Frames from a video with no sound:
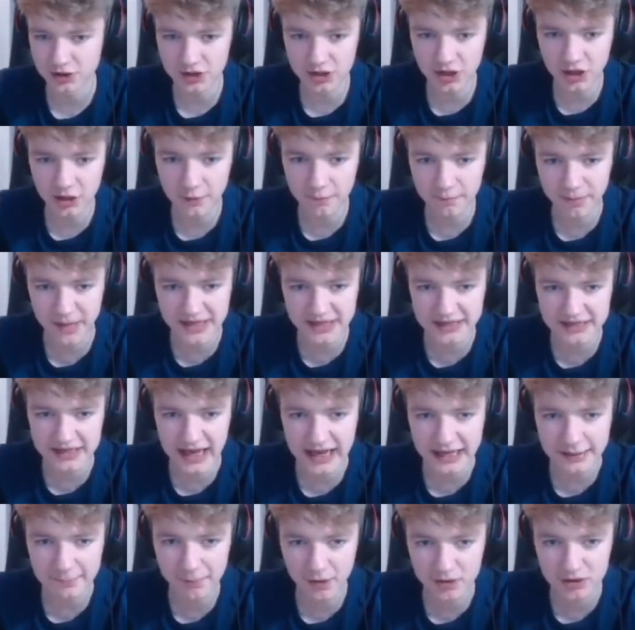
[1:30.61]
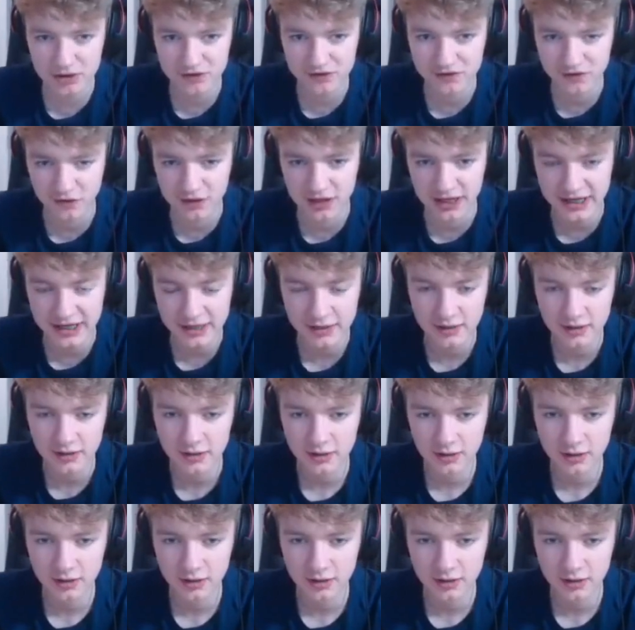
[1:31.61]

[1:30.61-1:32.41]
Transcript: You got a pink cape on you, Fundy.